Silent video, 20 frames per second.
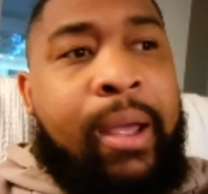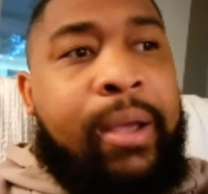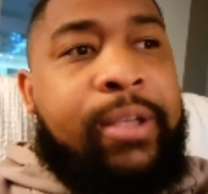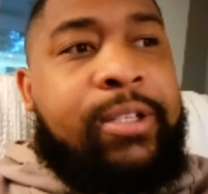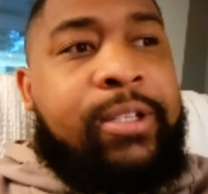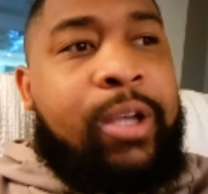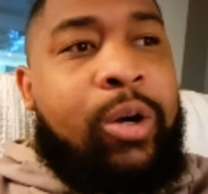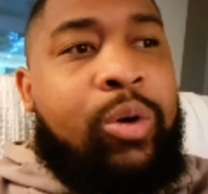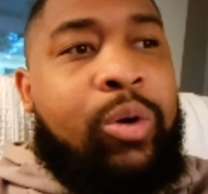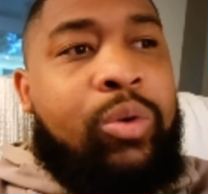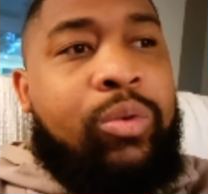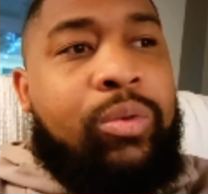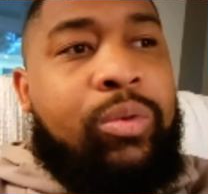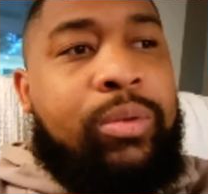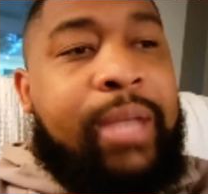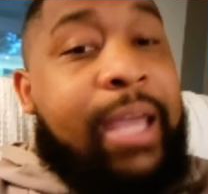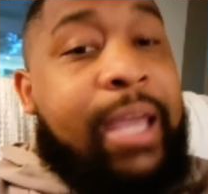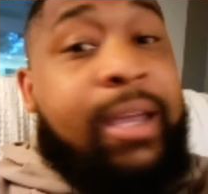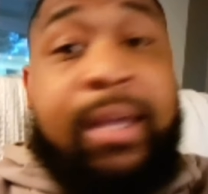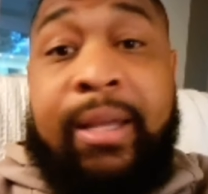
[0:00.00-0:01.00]
So
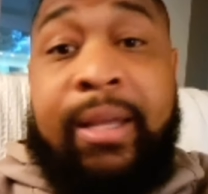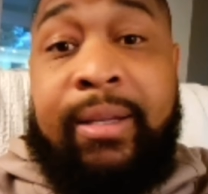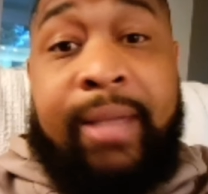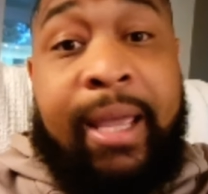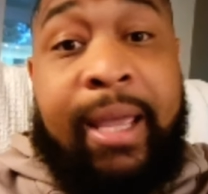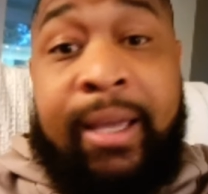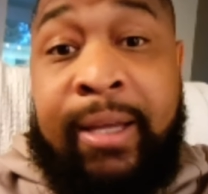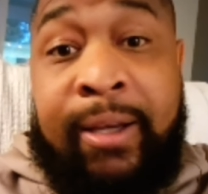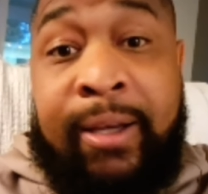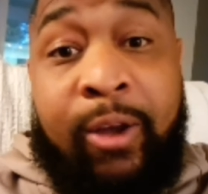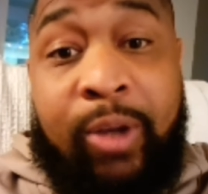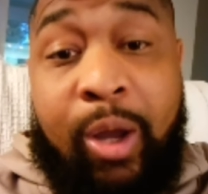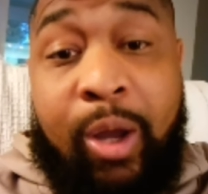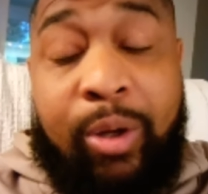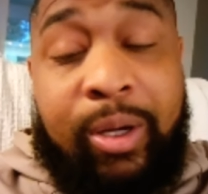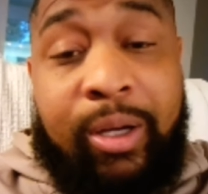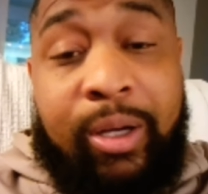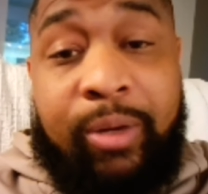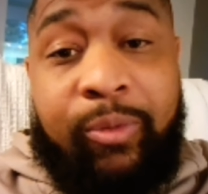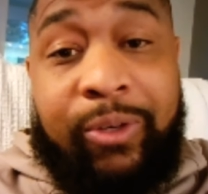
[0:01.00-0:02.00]
they could no
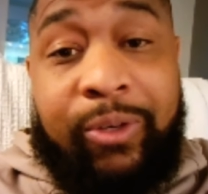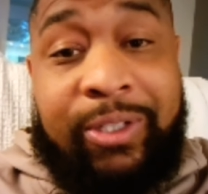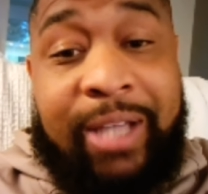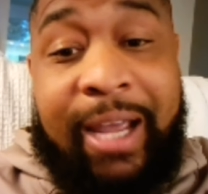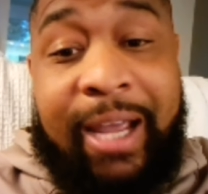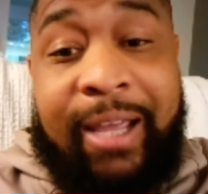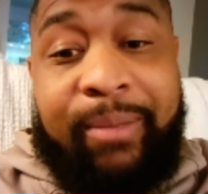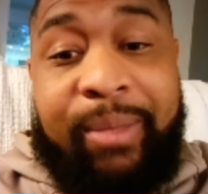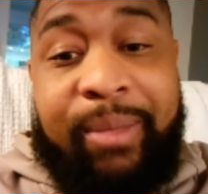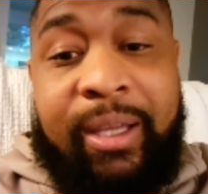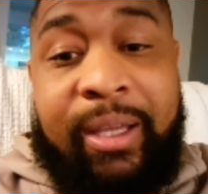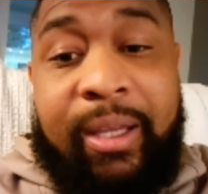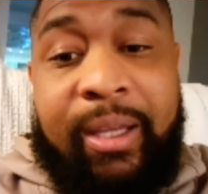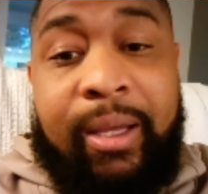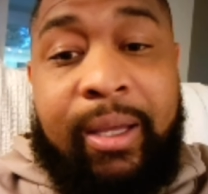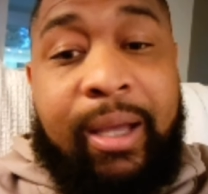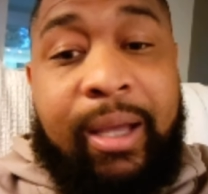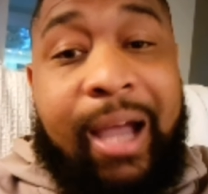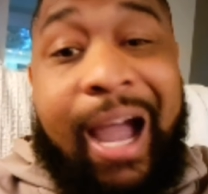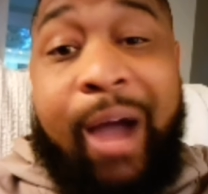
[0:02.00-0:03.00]
longer retain me.
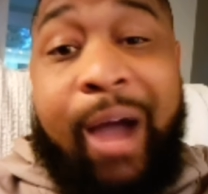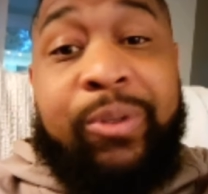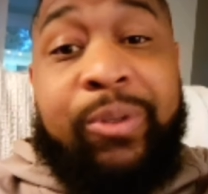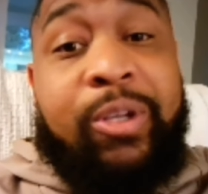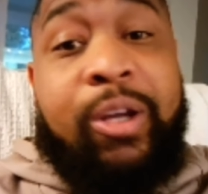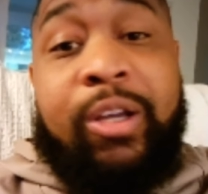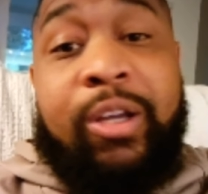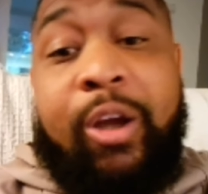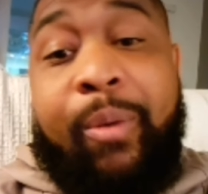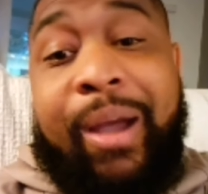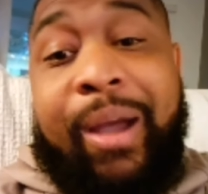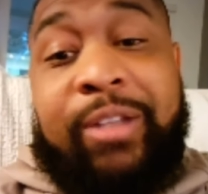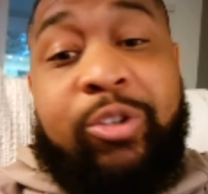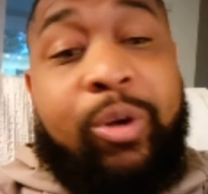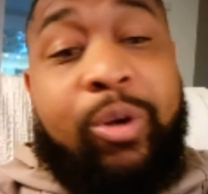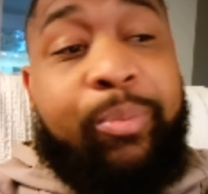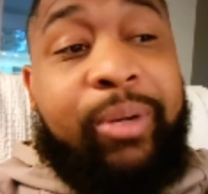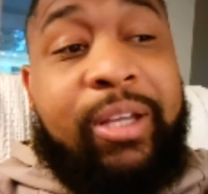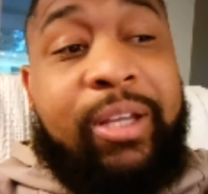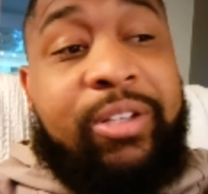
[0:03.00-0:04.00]
I was going to go back
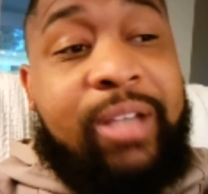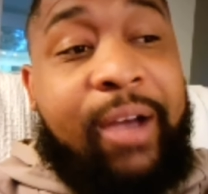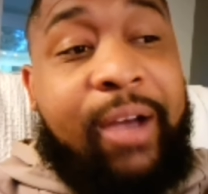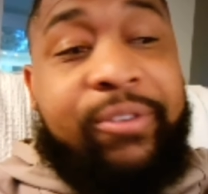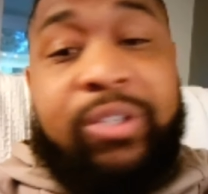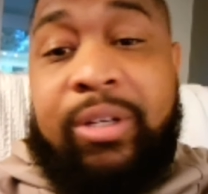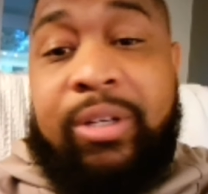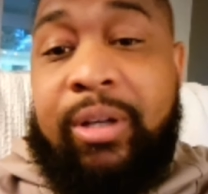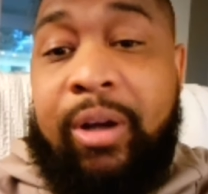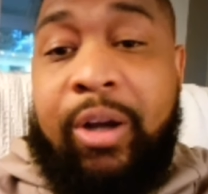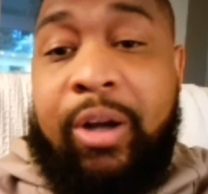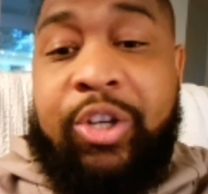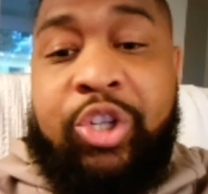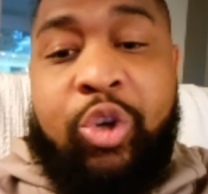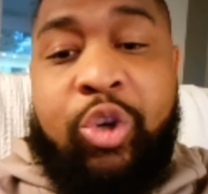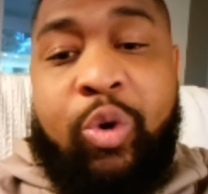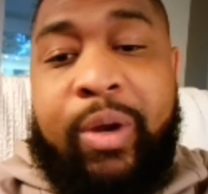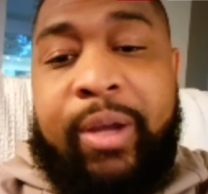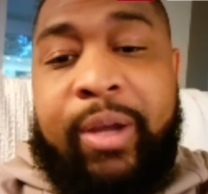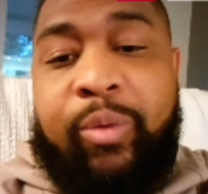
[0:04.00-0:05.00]
to a police officer or
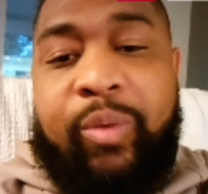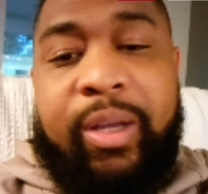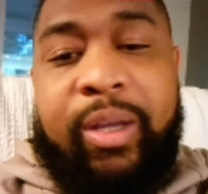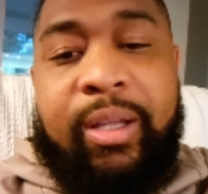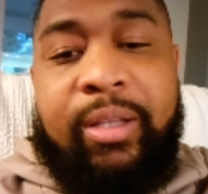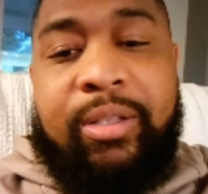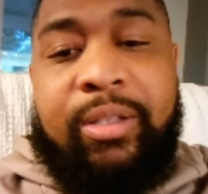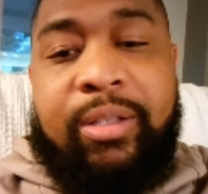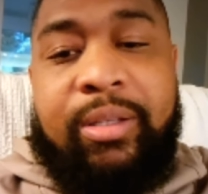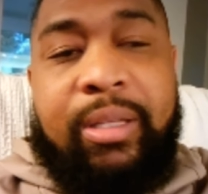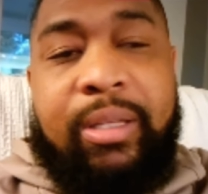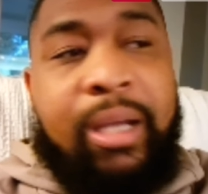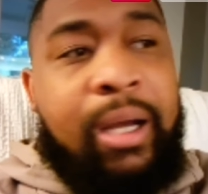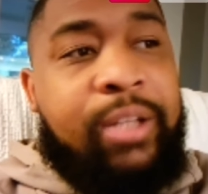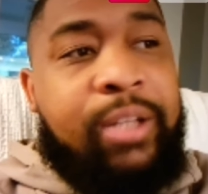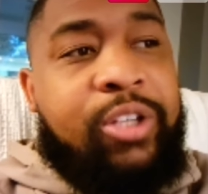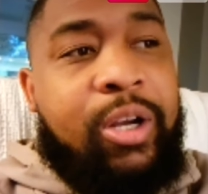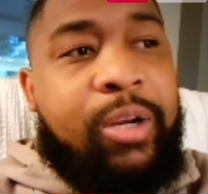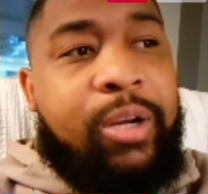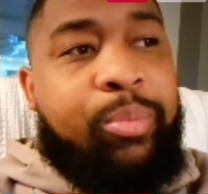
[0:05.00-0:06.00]
join with
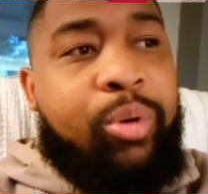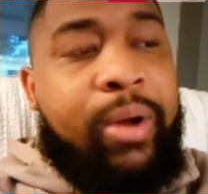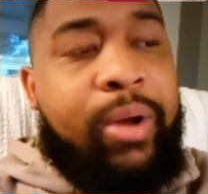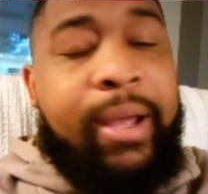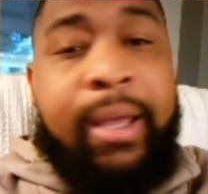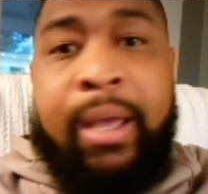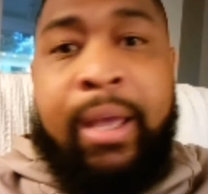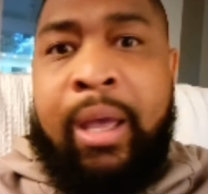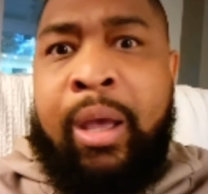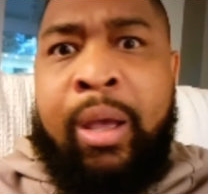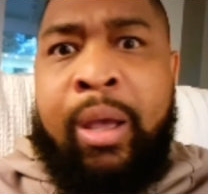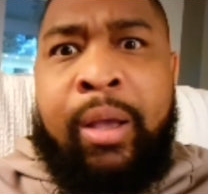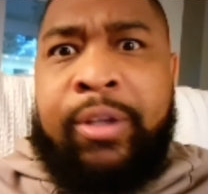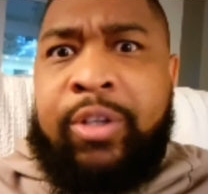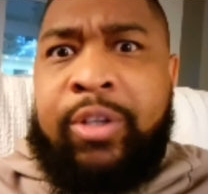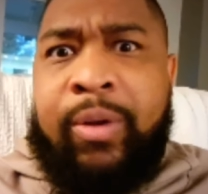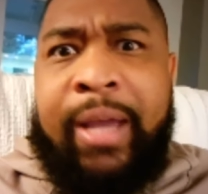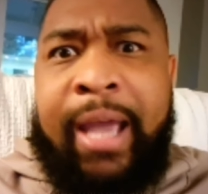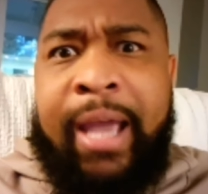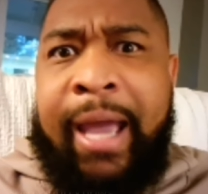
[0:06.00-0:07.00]
Turning Point.
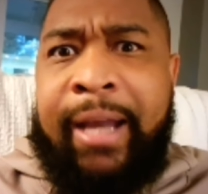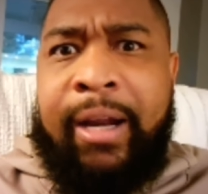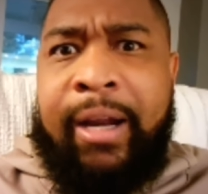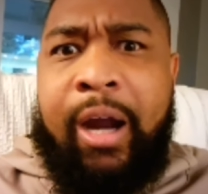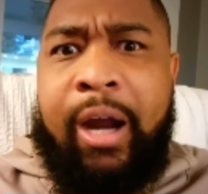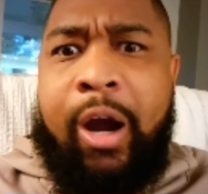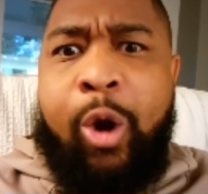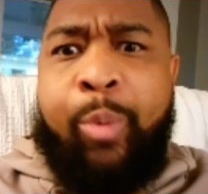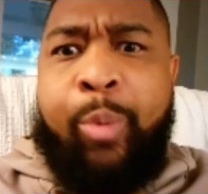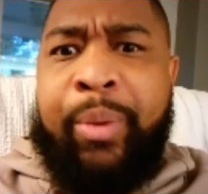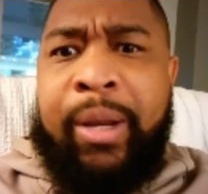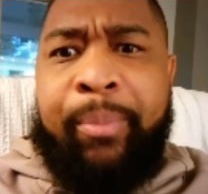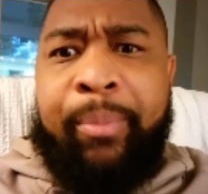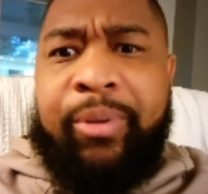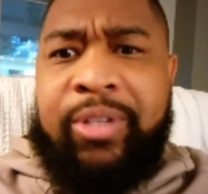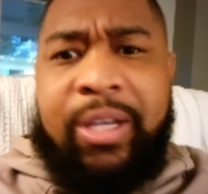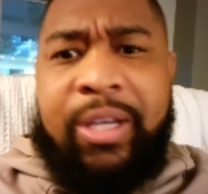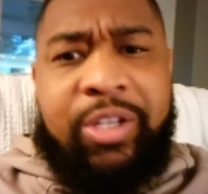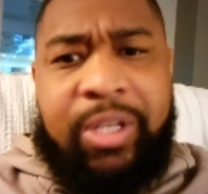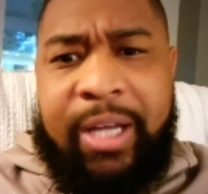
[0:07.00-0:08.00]
So they had an opening
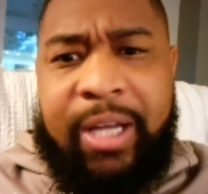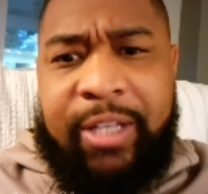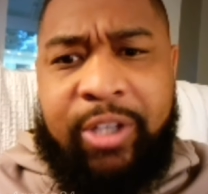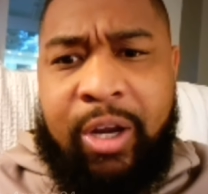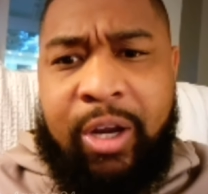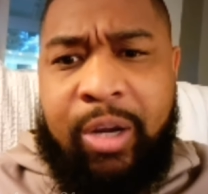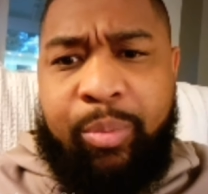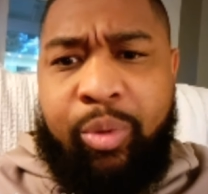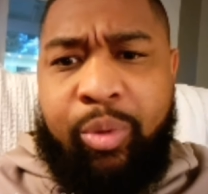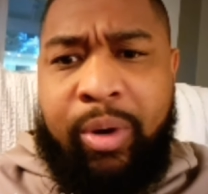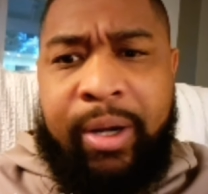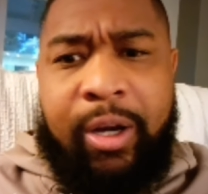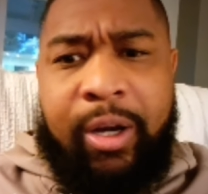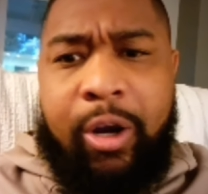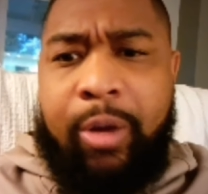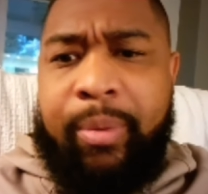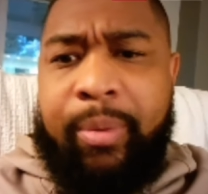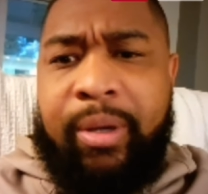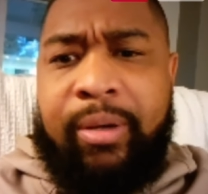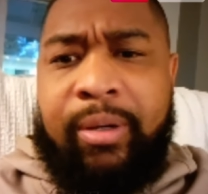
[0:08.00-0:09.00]
position at Turning Point,
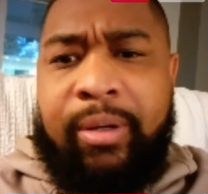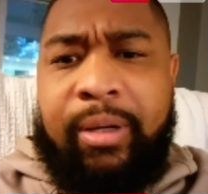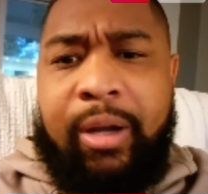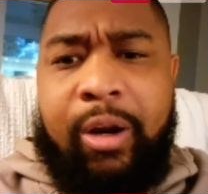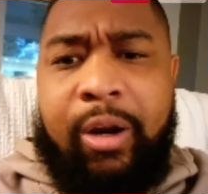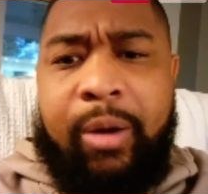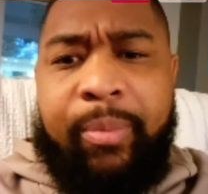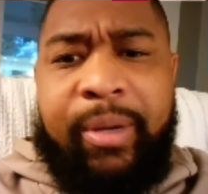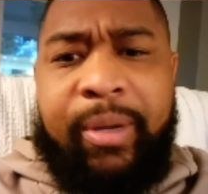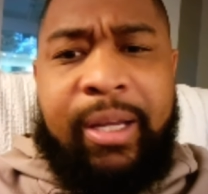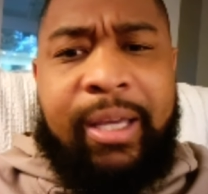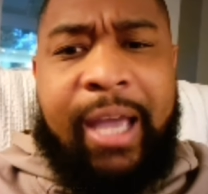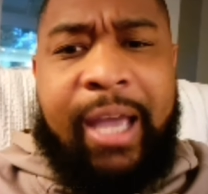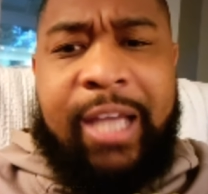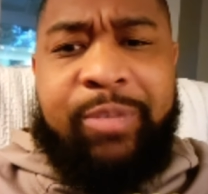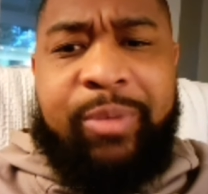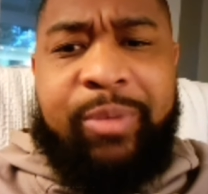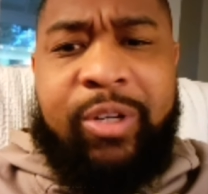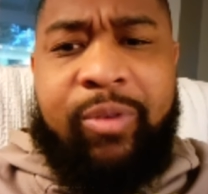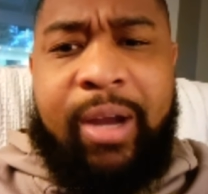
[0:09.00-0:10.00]
urban
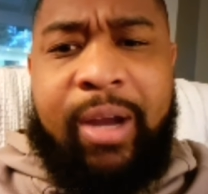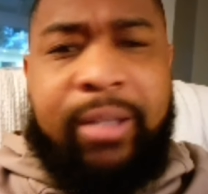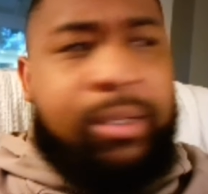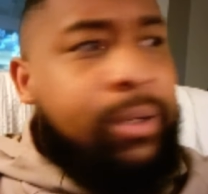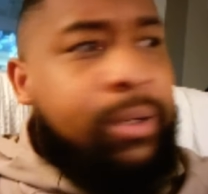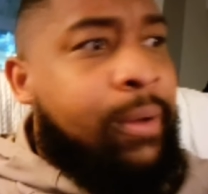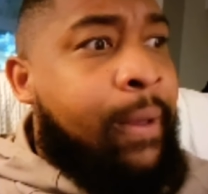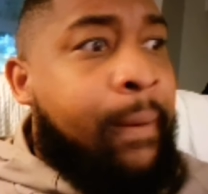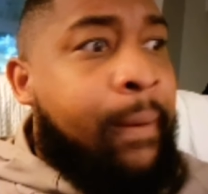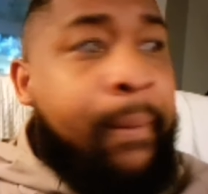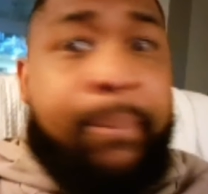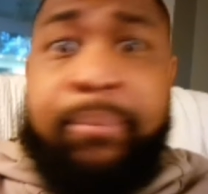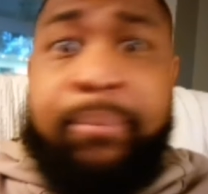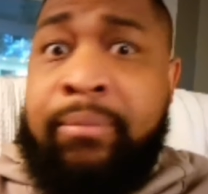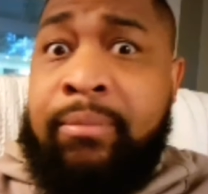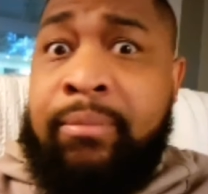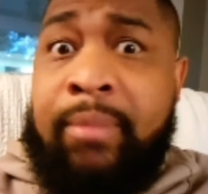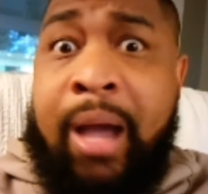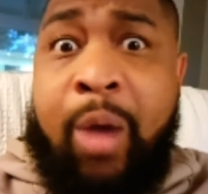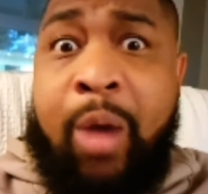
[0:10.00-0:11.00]
engagement director.
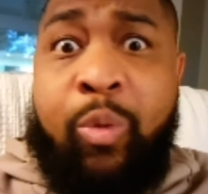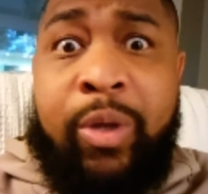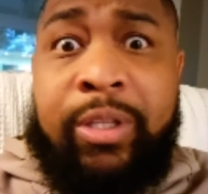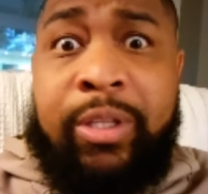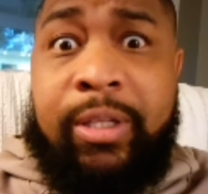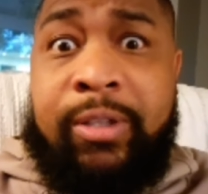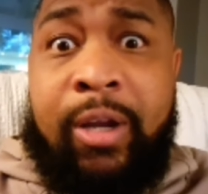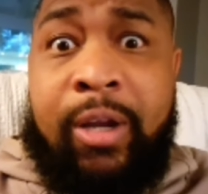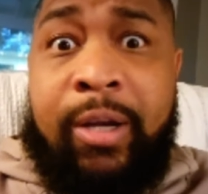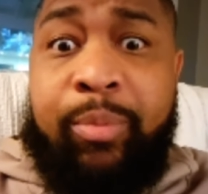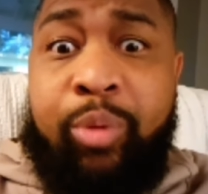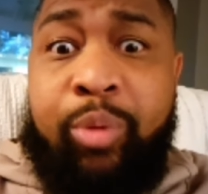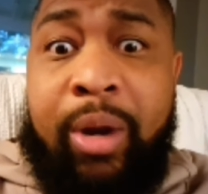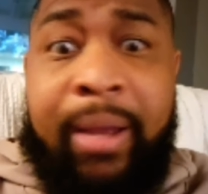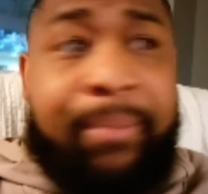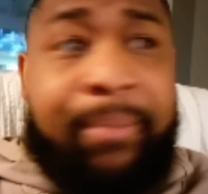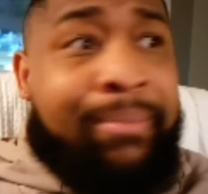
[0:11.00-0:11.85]
I went to Turning Point.